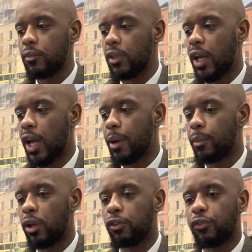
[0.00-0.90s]
I
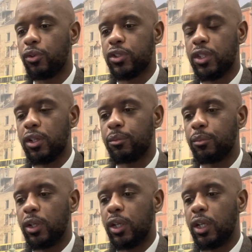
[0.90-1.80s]
look forward to
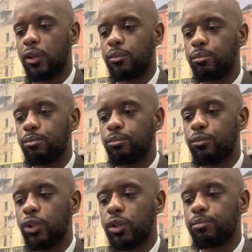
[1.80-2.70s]

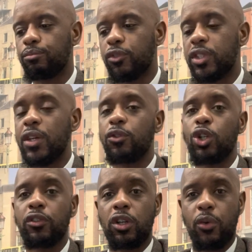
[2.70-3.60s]
receiving
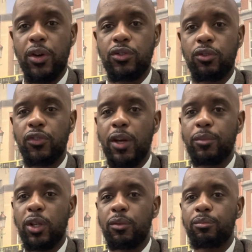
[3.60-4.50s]
your request of
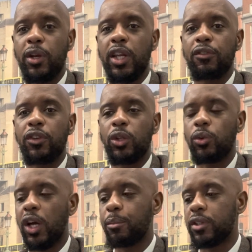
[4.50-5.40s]
anything
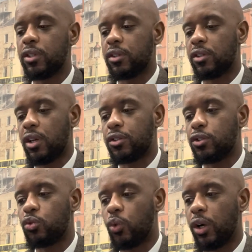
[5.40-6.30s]
you'd like me to discuss
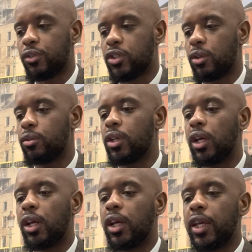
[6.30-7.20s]
as well. So
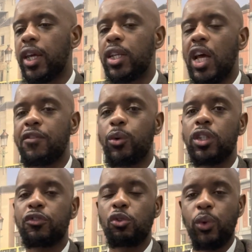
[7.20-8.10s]
again, have a
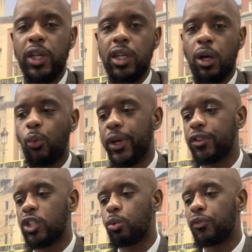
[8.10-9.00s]
wonderful week
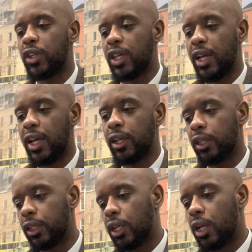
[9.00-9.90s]
2 of the year.
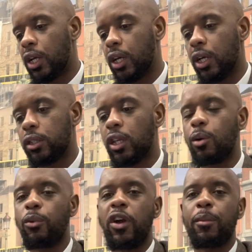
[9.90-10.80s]

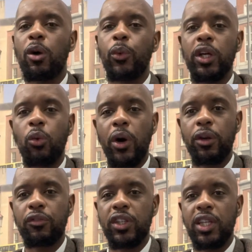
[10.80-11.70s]
Don't worry about week
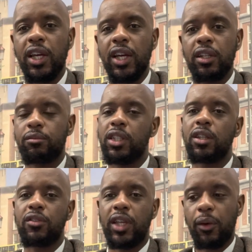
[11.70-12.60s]
1 of the year, it
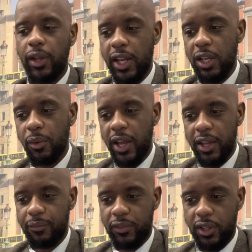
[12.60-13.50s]
doesn't count
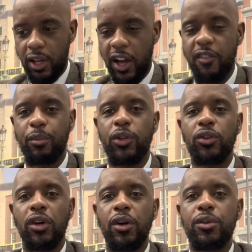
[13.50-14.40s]
anyway. I've been
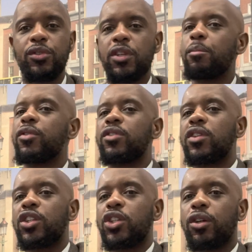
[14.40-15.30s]
your host, Mr.
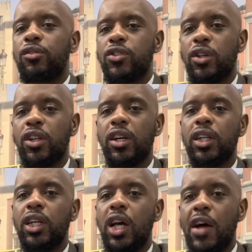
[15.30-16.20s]
Deji Ogunsola.
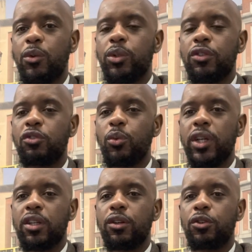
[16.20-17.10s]
Have a wonderful
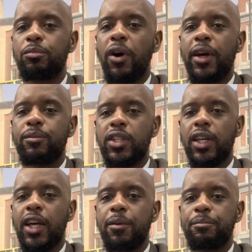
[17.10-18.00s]
week. Goodbye,
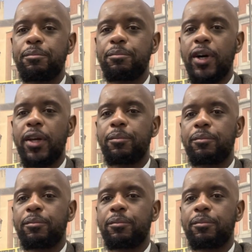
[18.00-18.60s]
take care, bye.